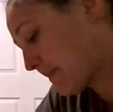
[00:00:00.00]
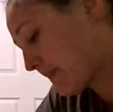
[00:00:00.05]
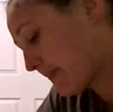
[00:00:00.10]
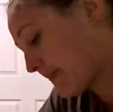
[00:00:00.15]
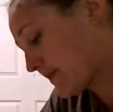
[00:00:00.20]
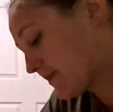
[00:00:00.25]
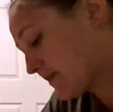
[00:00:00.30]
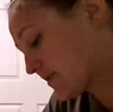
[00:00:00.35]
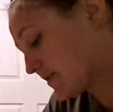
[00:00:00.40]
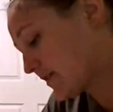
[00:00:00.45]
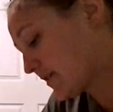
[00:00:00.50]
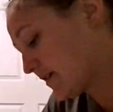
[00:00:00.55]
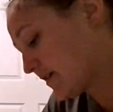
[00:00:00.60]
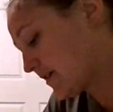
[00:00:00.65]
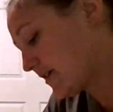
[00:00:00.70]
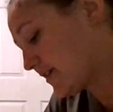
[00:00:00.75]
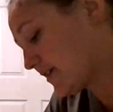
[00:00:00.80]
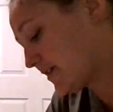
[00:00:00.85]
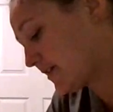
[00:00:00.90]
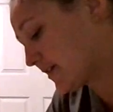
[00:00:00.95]
Because again,
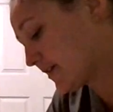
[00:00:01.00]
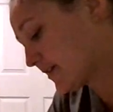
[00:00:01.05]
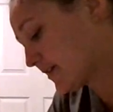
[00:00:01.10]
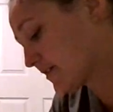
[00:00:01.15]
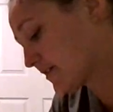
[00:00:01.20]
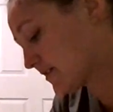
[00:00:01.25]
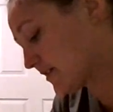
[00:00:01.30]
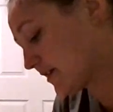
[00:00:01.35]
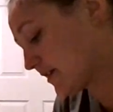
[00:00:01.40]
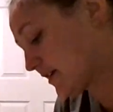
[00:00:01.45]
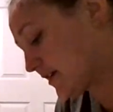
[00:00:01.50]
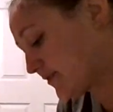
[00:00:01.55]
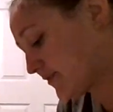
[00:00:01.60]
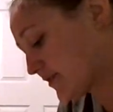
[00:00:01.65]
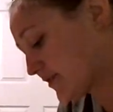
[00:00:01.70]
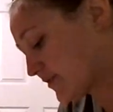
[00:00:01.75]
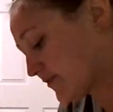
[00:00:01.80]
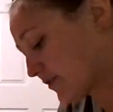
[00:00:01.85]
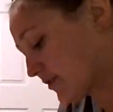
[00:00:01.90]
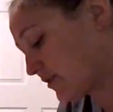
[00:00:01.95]
I didn't get the side of
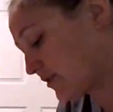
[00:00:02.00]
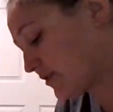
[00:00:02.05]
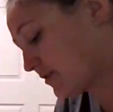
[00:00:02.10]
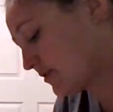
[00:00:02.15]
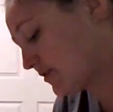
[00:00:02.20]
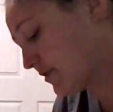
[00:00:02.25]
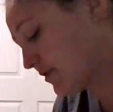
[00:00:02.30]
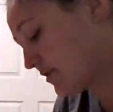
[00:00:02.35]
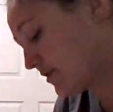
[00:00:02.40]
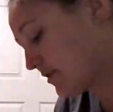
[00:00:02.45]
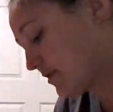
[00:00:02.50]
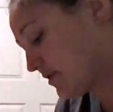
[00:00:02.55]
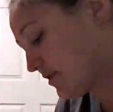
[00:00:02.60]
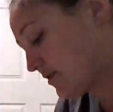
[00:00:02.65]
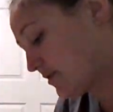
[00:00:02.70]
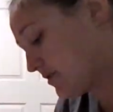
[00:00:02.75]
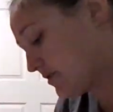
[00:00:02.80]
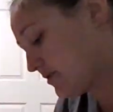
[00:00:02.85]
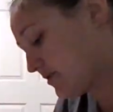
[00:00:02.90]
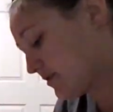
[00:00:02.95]
his foot.
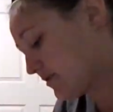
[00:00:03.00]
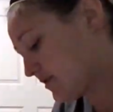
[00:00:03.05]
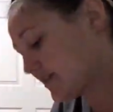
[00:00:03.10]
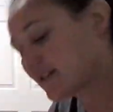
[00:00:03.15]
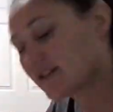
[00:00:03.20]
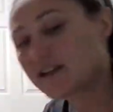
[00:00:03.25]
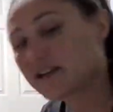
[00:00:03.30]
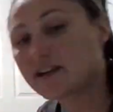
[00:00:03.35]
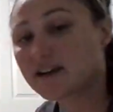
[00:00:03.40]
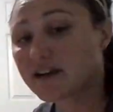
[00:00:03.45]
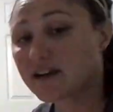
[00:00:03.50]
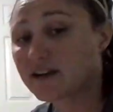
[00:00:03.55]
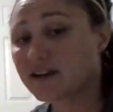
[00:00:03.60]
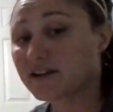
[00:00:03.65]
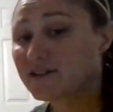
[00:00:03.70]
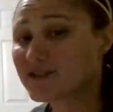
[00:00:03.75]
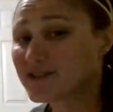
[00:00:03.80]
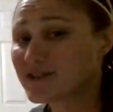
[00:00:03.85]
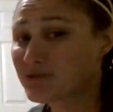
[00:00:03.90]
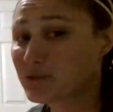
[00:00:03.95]
I say again
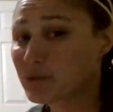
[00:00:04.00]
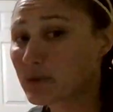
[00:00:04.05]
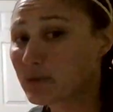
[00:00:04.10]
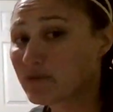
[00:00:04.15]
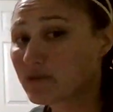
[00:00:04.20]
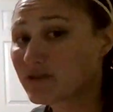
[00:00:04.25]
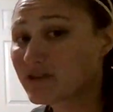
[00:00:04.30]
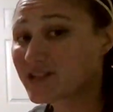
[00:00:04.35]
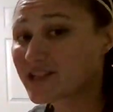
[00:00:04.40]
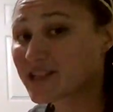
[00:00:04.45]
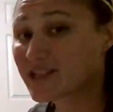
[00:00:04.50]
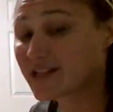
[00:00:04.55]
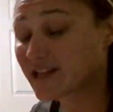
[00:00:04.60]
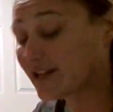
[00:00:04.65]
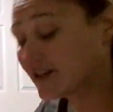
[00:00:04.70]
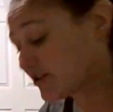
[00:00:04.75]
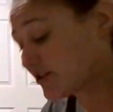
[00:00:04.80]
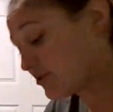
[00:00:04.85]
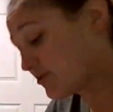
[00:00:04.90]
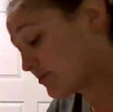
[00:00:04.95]
because remember, this is take
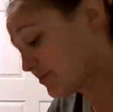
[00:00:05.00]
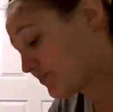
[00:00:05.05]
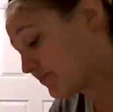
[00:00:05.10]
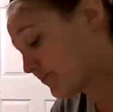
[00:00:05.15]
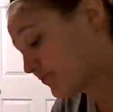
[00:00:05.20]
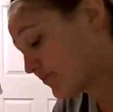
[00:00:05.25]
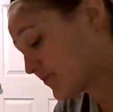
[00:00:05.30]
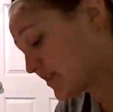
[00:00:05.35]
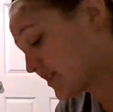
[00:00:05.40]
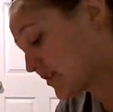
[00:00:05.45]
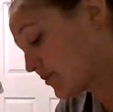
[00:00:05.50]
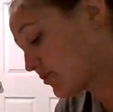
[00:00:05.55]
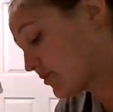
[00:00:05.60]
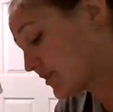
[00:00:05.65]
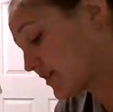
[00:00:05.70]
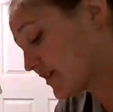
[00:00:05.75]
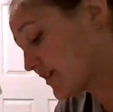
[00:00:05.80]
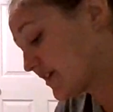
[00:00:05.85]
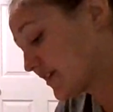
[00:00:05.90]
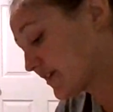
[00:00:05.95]
2. Take 1,
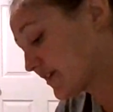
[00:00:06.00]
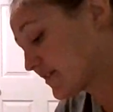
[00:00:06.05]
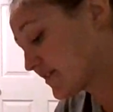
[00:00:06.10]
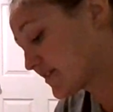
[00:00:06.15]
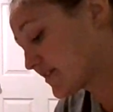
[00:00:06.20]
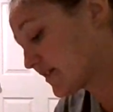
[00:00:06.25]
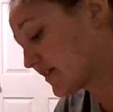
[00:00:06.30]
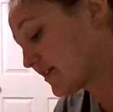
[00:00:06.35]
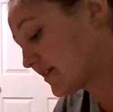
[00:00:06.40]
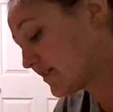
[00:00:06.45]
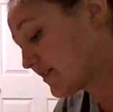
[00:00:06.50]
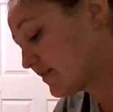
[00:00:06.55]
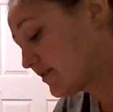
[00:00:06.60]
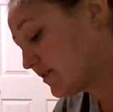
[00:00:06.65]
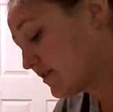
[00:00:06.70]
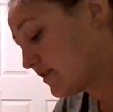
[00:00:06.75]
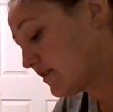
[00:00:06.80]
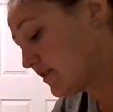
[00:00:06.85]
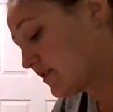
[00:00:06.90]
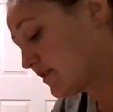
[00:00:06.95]
I didn't get the side.
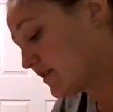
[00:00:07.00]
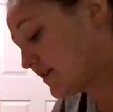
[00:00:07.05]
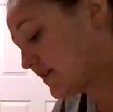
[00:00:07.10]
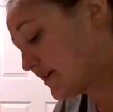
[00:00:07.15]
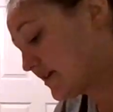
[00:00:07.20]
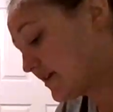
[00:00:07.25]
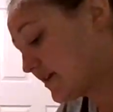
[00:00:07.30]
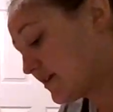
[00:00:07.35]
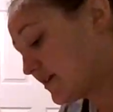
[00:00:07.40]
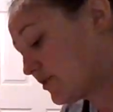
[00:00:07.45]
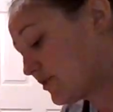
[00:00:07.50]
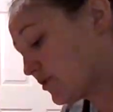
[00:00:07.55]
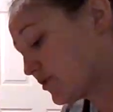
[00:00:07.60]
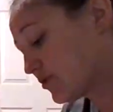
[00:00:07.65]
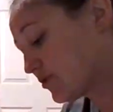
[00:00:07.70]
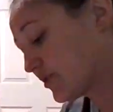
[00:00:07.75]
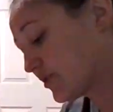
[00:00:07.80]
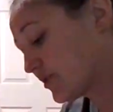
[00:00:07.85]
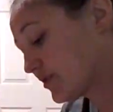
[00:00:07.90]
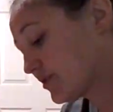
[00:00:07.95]
And I had to do it
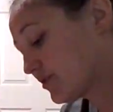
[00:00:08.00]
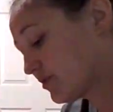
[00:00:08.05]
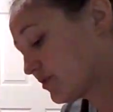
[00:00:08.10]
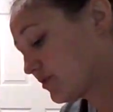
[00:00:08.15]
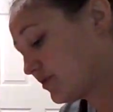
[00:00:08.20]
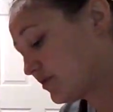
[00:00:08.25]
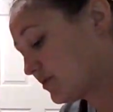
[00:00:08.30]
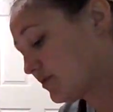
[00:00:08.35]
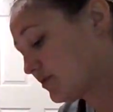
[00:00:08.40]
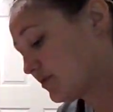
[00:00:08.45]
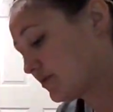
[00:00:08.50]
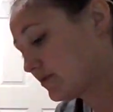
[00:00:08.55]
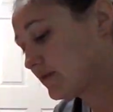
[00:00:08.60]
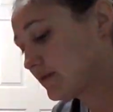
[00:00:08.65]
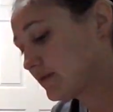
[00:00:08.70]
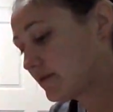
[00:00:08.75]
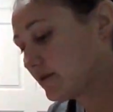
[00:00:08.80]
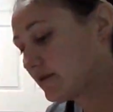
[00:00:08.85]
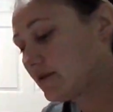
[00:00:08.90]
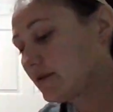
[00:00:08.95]
twice.
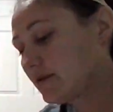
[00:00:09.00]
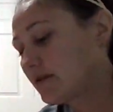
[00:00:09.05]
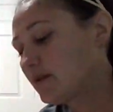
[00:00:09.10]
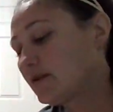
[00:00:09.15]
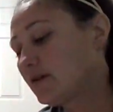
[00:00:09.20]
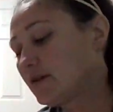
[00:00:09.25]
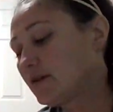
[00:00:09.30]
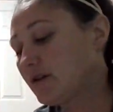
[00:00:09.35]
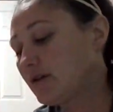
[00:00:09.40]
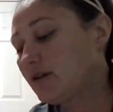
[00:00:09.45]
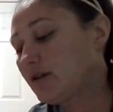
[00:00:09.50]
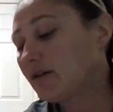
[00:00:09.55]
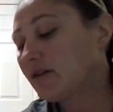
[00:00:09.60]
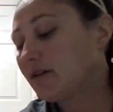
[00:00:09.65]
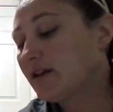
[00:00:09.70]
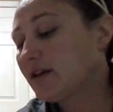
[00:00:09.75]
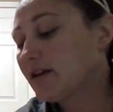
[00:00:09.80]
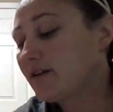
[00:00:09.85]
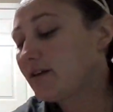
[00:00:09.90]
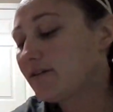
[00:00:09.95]
You
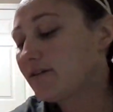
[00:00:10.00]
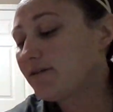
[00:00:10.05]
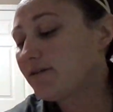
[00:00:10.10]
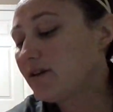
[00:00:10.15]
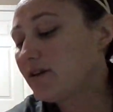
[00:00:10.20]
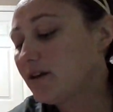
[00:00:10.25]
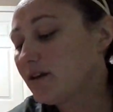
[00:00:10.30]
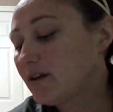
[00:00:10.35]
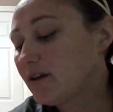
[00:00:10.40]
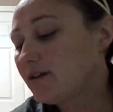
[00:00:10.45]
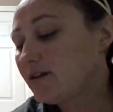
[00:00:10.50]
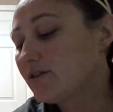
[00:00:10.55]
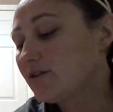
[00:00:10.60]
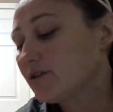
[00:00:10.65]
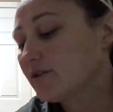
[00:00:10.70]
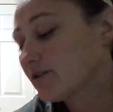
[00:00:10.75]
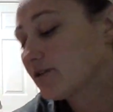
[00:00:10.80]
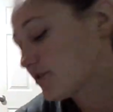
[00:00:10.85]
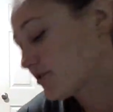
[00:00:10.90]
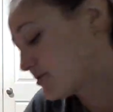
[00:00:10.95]
live and you
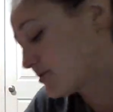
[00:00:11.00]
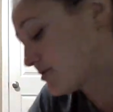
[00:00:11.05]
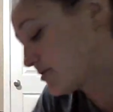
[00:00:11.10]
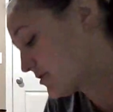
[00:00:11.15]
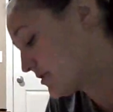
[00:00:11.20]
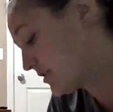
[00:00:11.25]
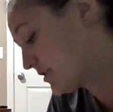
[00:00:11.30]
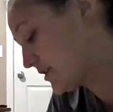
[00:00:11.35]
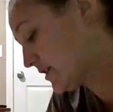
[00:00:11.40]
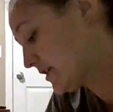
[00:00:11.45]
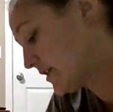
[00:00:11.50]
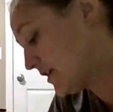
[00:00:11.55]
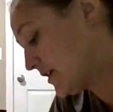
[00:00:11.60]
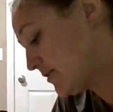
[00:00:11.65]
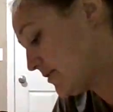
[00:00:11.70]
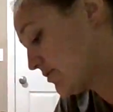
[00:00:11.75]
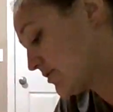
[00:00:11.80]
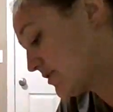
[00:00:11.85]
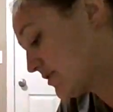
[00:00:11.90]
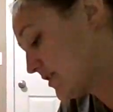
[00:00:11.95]
learn. And I'm
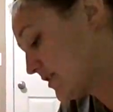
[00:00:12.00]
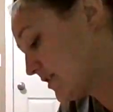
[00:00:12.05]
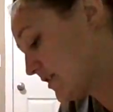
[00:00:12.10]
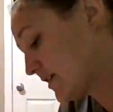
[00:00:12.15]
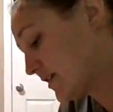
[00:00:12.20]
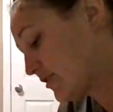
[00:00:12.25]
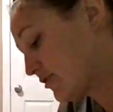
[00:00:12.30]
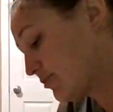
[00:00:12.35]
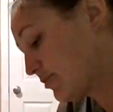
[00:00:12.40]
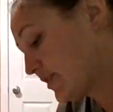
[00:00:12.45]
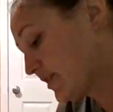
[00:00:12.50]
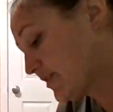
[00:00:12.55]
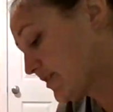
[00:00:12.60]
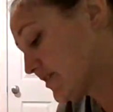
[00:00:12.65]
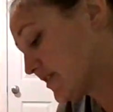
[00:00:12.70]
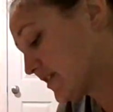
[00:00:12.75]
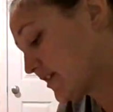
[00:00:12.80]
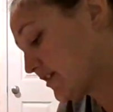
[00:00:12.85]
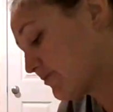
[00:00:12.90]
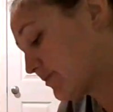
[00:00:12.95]
learning I don't paint the
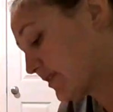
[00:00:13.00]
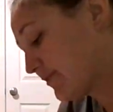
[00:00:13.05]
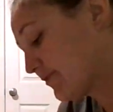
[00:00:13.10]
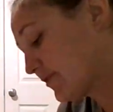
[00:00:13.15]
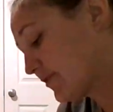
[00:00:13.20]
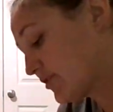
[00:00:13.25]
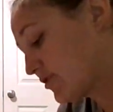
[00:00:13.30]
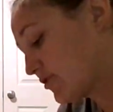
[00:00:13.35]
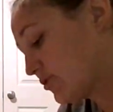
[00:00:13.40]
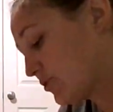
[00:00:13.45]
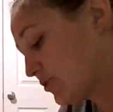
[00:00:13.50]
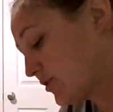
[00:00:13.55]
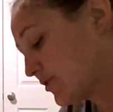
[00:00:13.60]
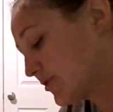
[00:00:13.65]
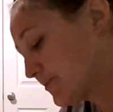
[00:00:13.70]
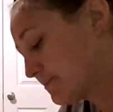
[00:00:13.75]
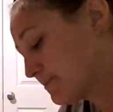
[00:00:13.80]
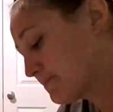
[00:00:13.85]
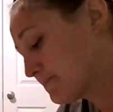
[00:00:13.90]
side of my foot too well.